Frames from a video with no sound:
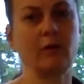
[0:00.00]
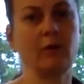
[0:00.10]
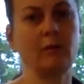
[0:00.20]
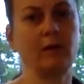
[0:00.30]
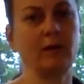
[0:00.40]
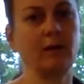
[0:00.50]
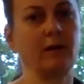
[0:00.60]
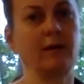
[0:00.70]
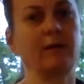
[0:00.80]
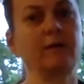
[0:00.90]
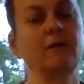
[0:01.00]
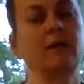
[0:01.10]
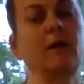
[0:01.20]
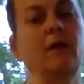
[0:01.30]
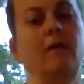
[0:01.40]
carbonate ions
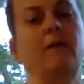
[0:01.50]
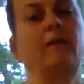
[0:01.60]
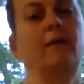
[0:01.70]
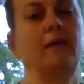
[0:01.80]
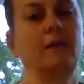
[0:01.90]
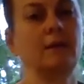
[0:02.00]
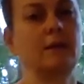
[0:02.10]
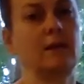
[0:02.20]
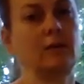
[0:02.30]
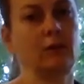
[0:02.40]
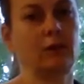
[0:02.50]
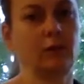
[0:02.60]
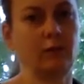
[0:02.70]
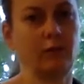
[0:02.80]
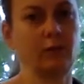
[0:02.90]
that this is actually going to
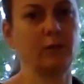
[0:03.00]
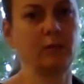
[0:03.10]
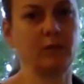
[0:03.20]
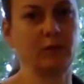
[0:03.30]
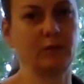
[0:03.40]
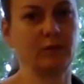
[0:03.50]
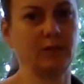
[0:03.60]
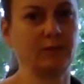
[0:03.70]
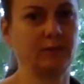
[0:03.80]
form a precipitate?